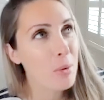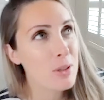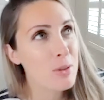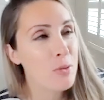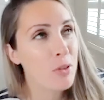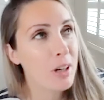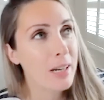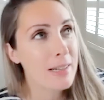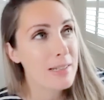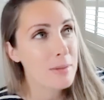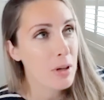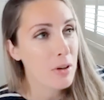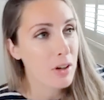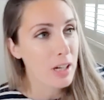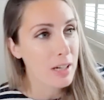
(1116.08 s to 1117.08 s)
was a fun
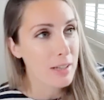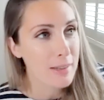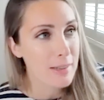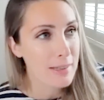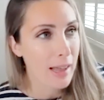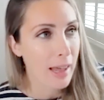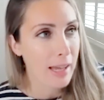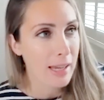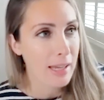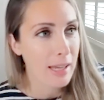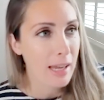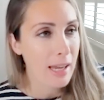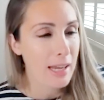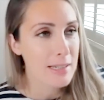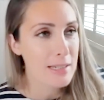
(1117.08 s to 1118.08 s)
experience.
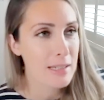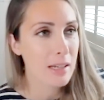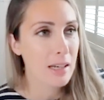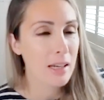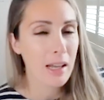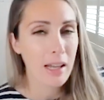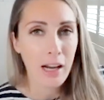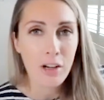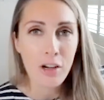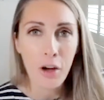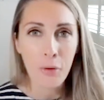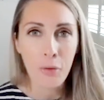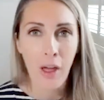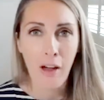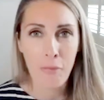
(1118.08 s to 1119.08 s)
Like it didn't I
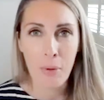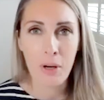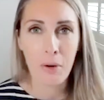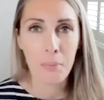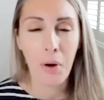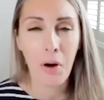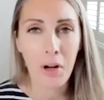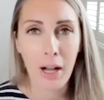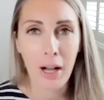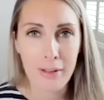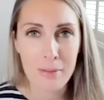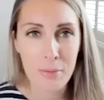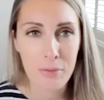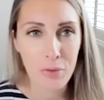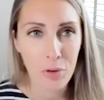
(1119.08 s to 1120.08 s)
know that I've been on
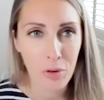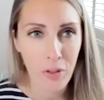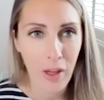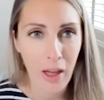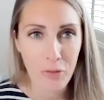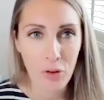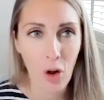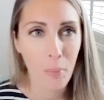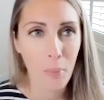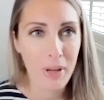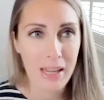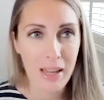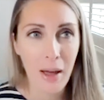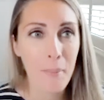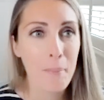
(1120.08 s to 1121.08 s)
podcasts before that have got
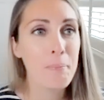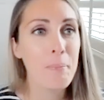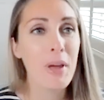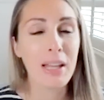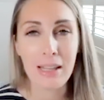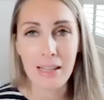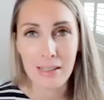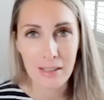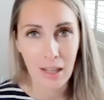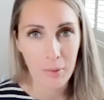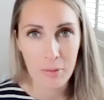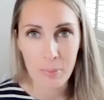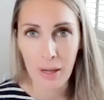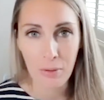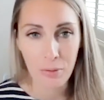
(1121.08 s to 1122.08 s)
me a million
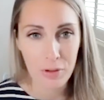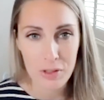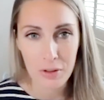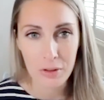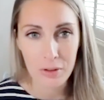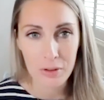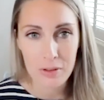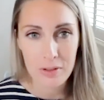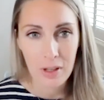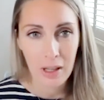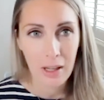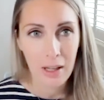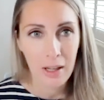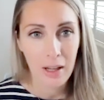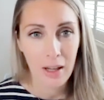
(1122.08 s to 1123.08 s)
times better results,
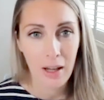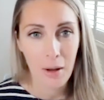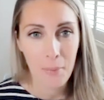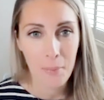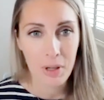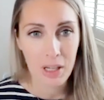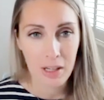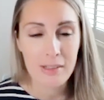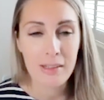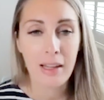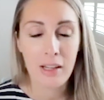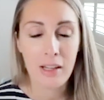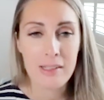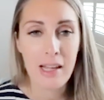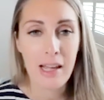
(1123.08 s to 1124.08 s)
um because
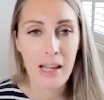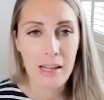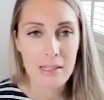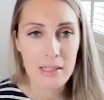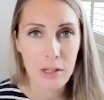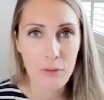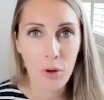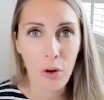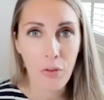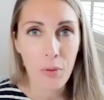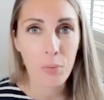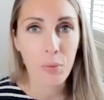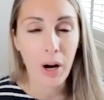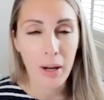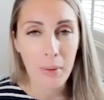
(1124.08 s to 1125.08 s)
like you said, you've got
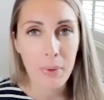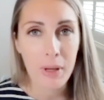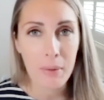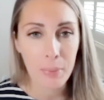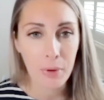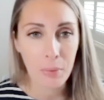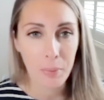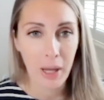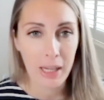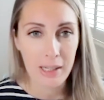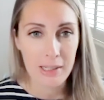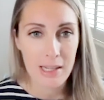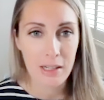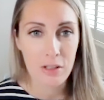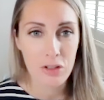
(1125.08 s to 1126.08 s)
the right people paying
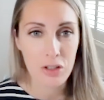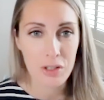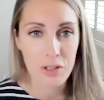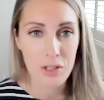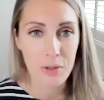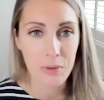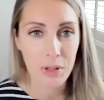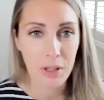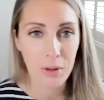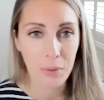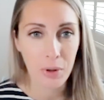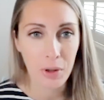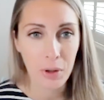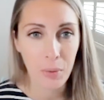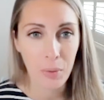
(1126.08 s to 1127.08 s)
attention to
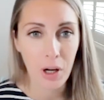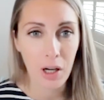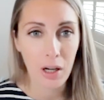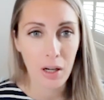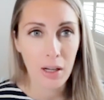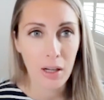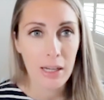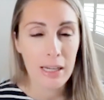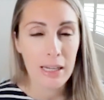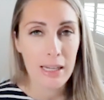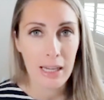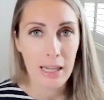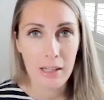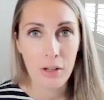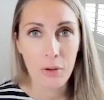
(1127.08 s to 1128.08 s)
you who are
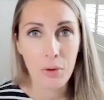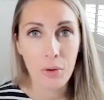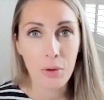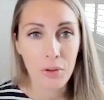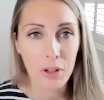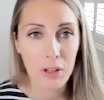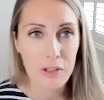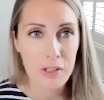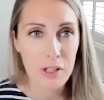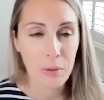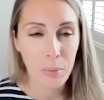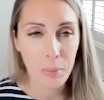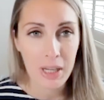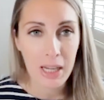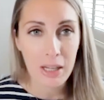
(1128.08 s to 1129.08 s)
in your audience, who
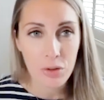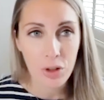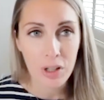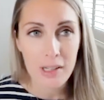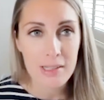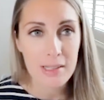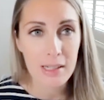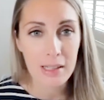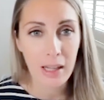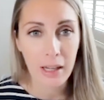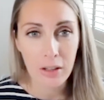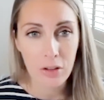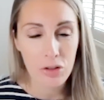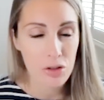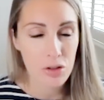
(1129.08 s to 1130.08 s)
will be interested in
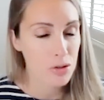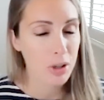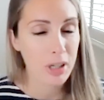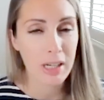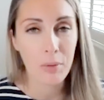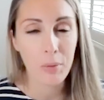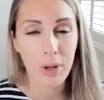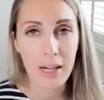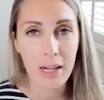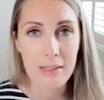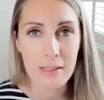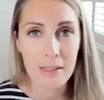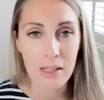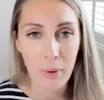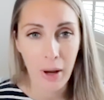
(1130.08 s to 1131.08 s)
like joining what it
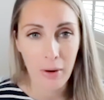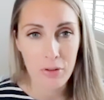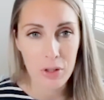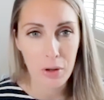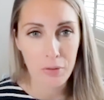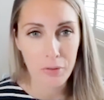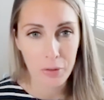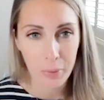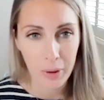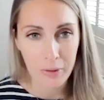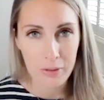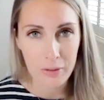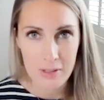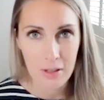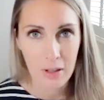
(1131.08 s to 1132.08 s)
is that you have to offer.
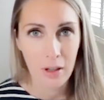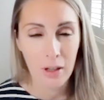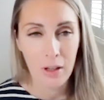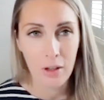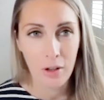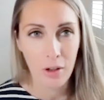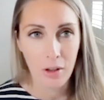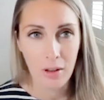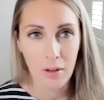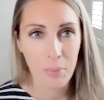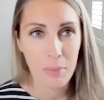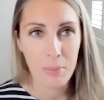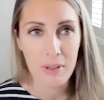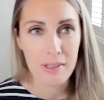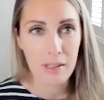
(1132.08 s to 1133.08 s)
Whereas on the
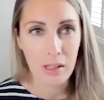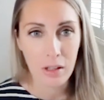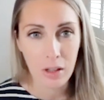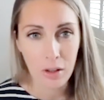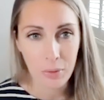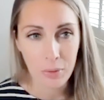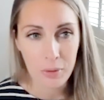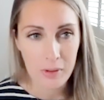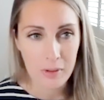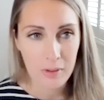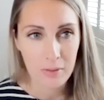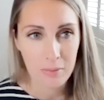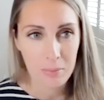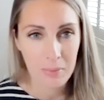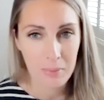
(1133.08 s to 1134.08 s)
B B C News,
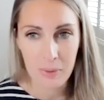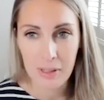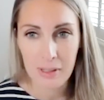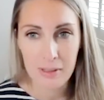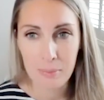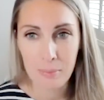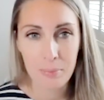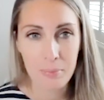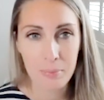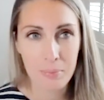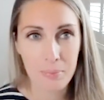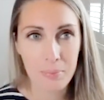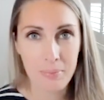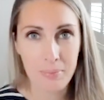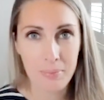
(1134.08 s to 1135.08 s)
it's
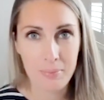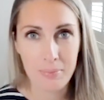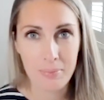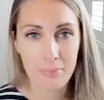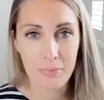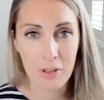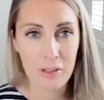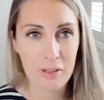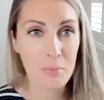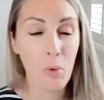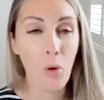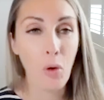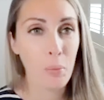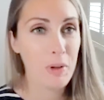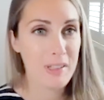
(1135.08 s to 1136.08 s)

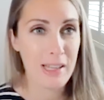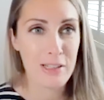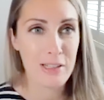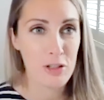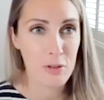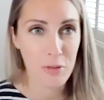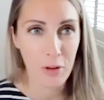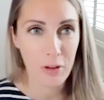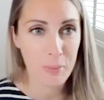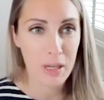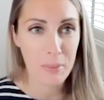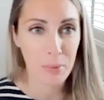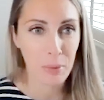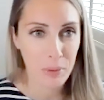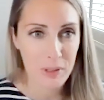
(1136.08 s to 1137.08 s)
small percentage of those
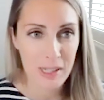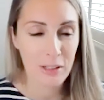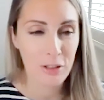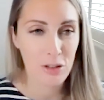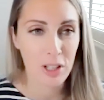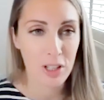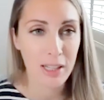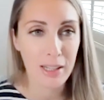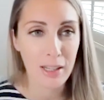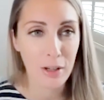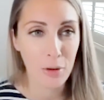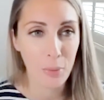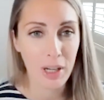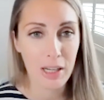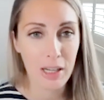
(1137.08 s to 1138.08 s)
people potentially
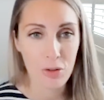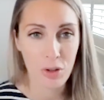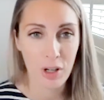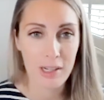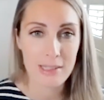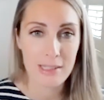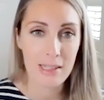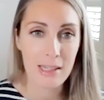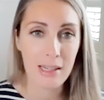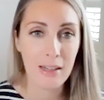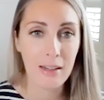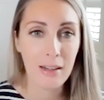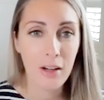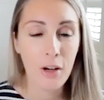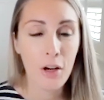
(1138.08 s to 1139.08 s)
who are interested
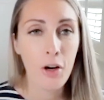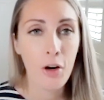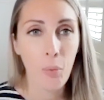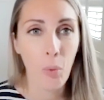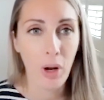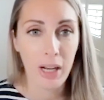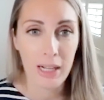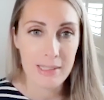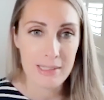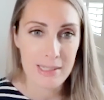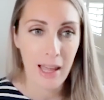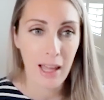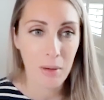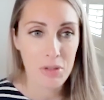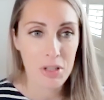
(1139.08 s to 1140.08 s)
in what it is
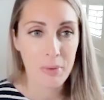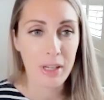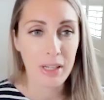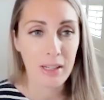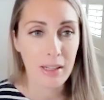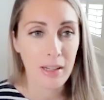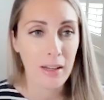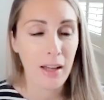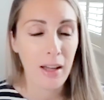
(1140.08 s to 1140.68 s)
that I'm doing